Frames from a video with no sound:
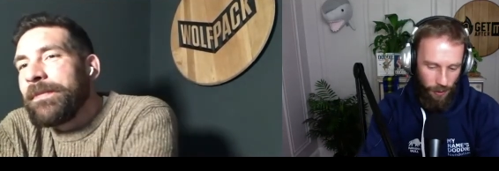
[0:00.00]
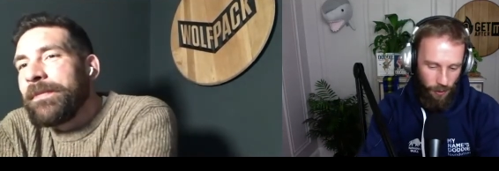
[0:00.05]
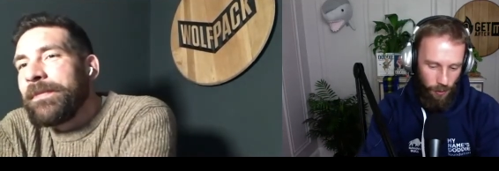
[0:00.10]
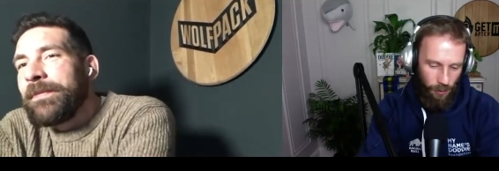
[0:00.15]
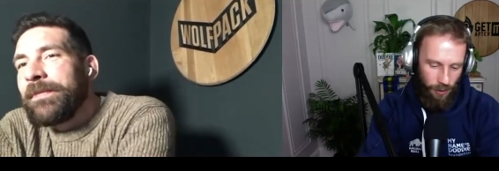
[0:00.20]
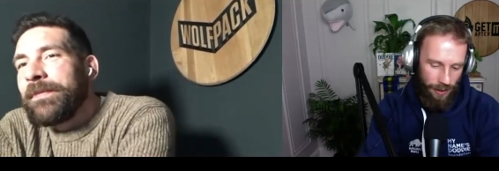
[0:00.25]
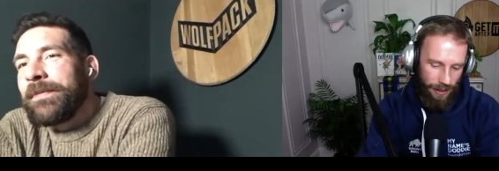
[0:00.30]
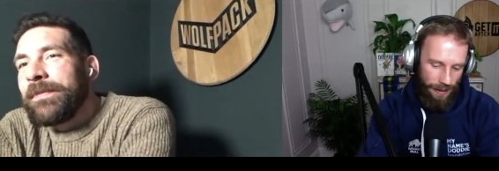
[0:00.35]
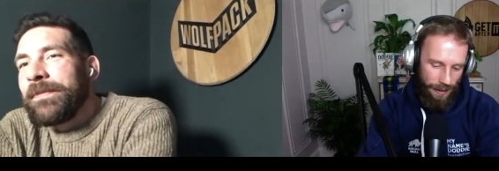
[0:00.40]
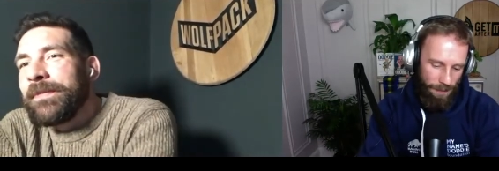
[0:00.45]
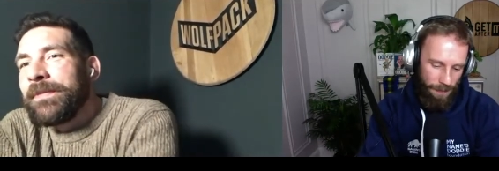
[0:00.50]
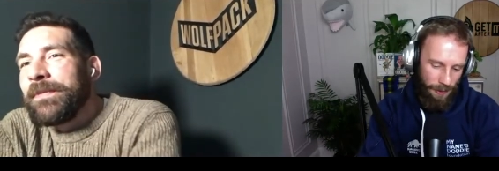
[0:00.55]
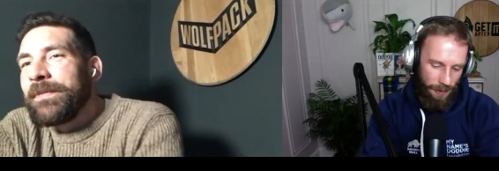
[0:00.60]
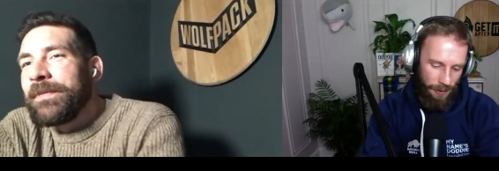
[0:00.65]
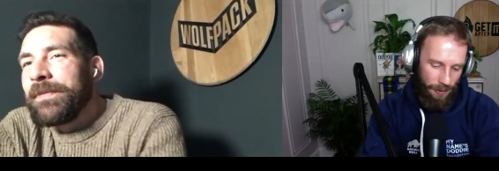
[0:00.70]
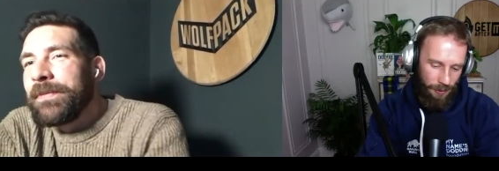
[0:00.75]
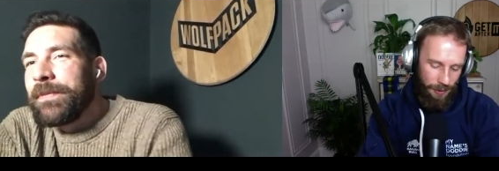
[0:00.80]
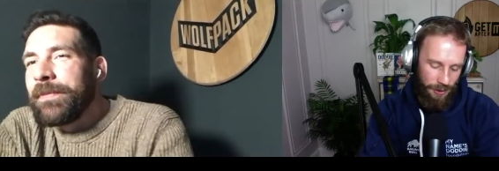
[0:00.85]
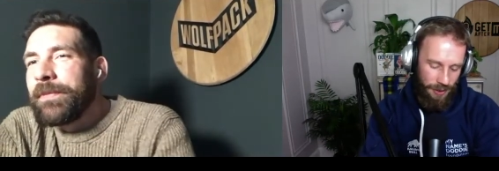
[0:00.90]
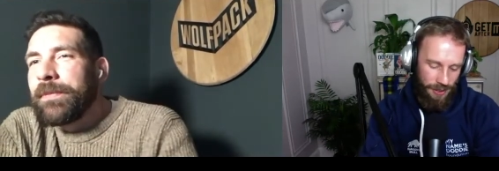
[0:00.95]
Speaker 1: What though
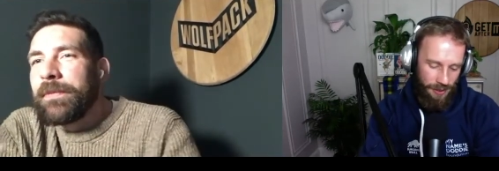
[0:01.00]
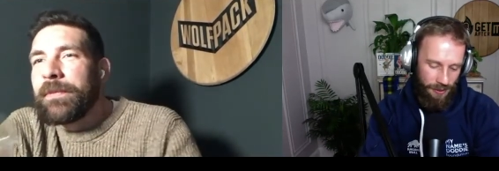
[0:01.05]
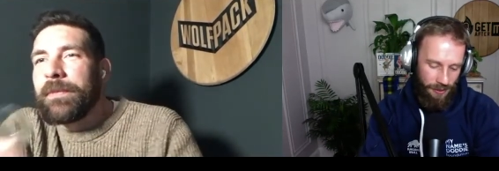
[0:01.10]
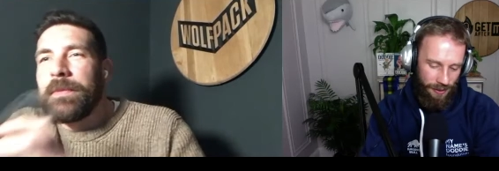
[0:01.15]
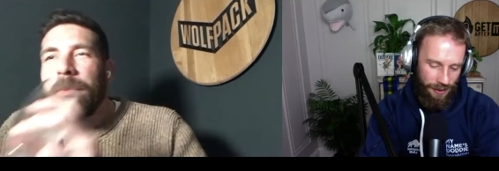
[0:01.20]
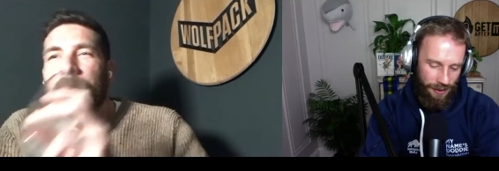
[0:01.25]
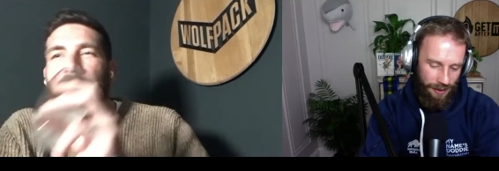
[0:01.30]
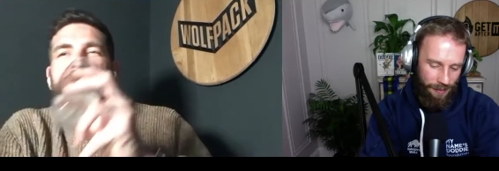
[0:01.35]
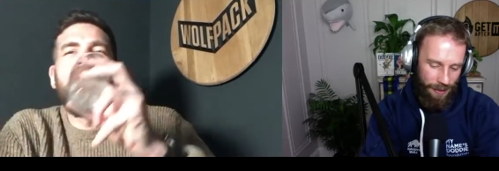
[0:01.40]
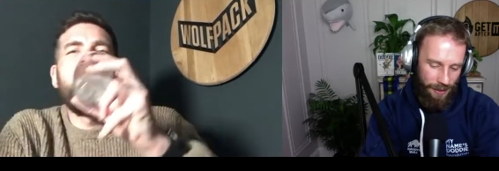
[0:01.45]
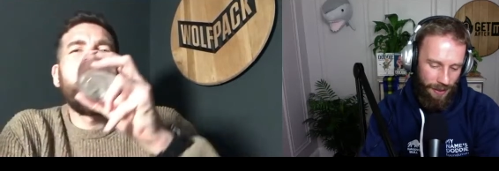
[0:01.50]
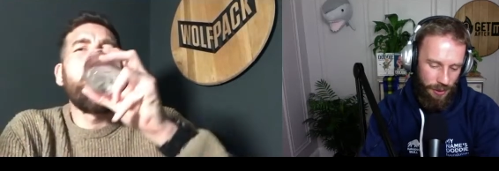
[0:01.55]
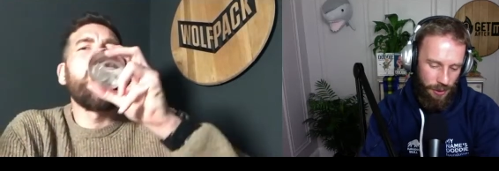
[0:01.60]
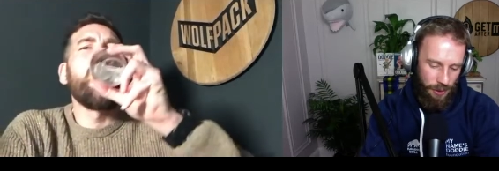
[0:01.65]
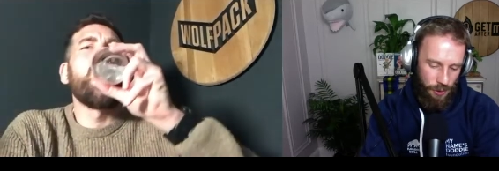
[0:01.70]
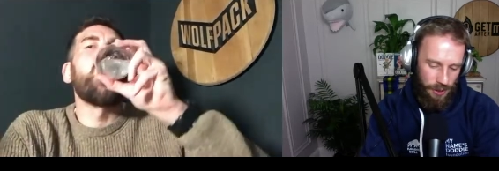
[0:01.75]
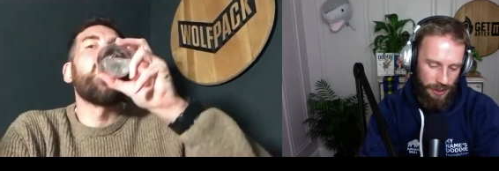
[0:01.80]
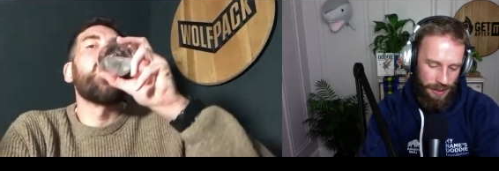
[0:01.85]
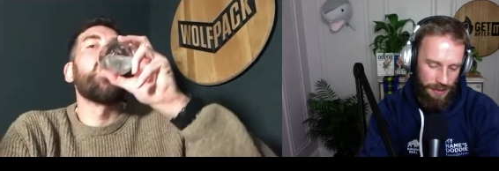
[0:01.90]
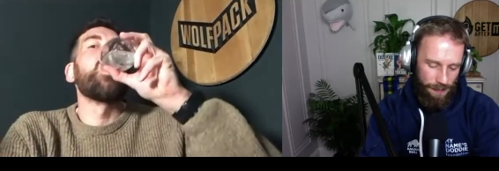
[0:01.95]
did you think? I mean, did you
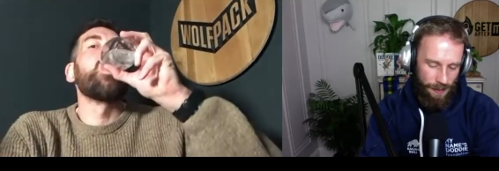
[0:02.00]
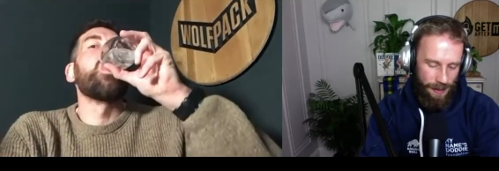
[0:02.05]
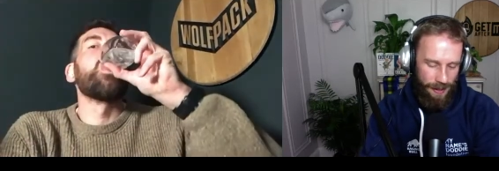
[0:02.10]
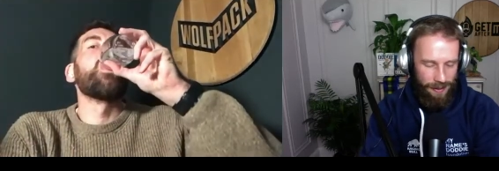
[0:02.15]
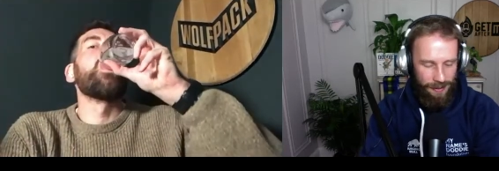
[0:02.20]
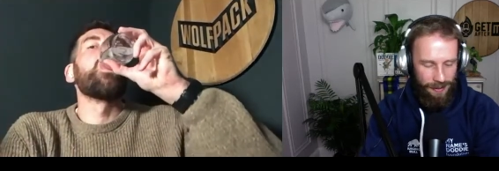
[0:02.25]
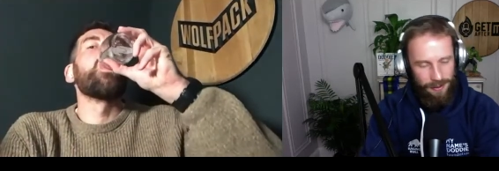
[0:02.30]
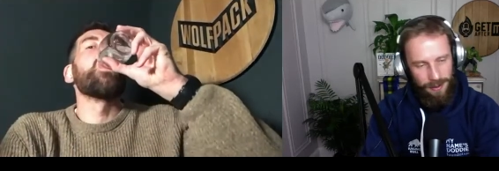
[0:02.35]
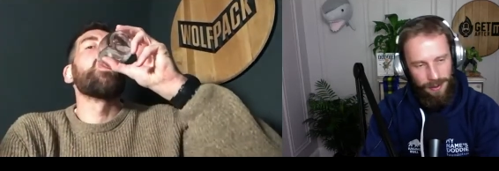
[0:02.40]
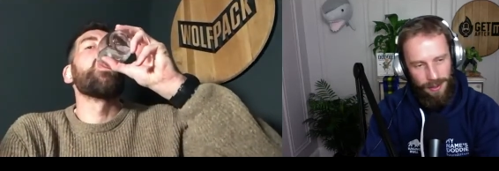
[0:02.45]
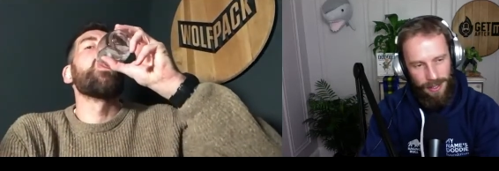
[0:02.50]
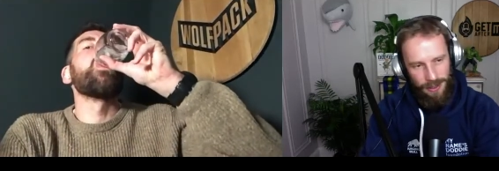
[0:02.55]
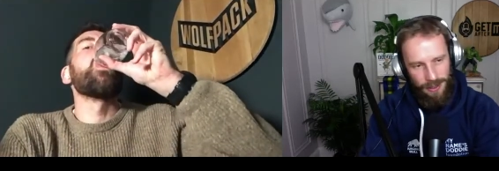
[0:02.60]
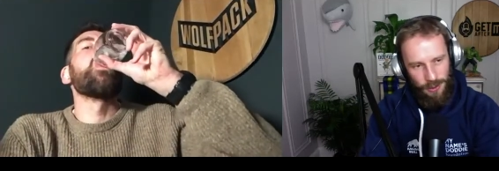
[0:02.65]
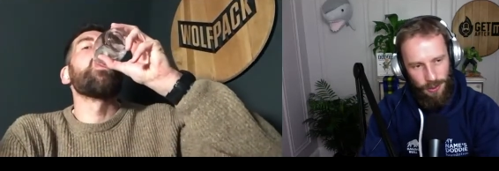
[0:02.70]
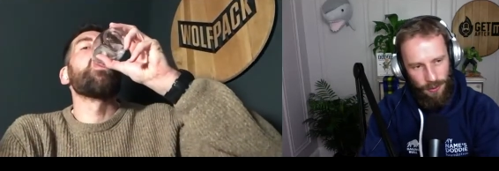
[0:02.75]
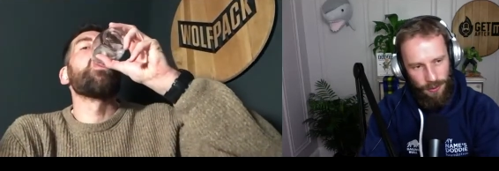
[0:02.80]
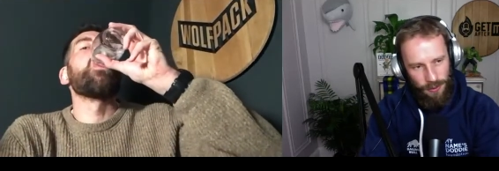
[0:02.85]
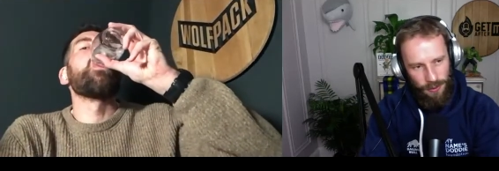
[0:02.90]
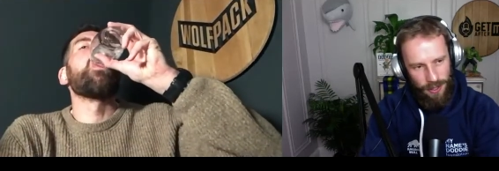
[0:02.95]
expect Glasgow to
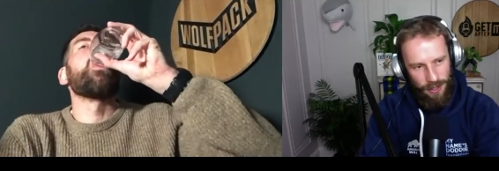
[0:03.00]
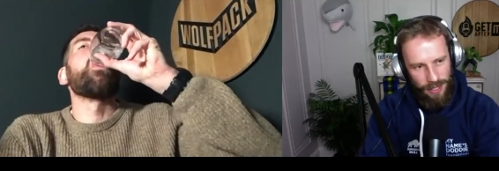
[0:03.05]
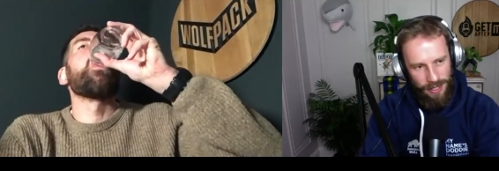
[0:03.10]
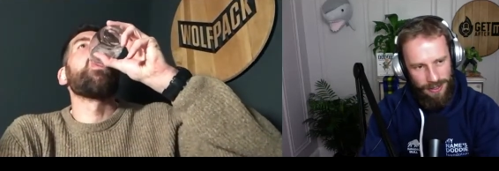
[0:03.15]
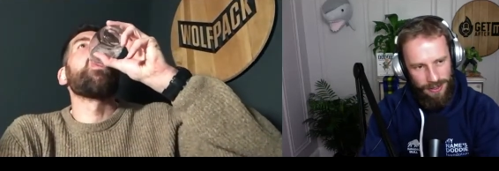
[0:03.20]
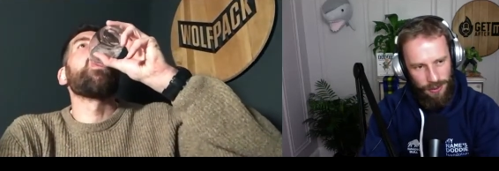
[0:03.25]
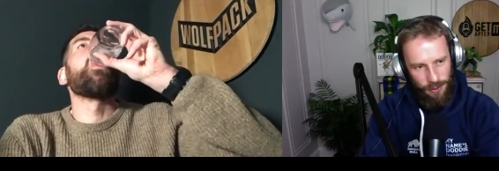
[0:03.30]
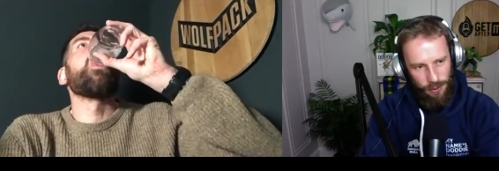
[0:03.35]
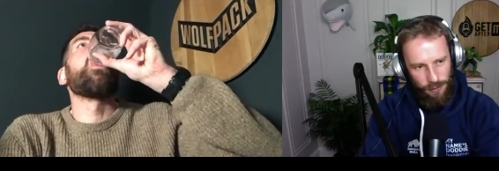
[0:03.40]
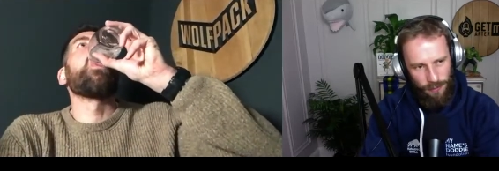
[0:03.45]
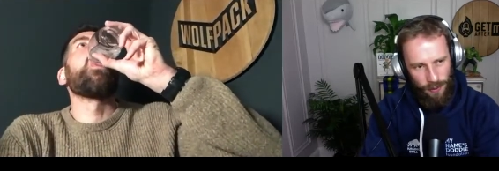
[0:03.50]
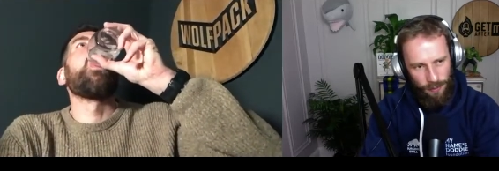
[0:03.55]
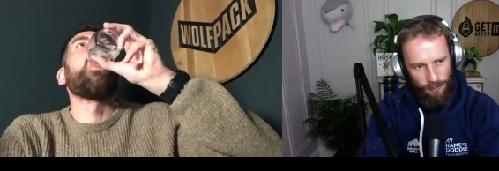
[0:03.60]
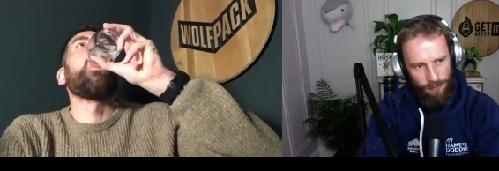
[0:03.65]
turn Exeter over?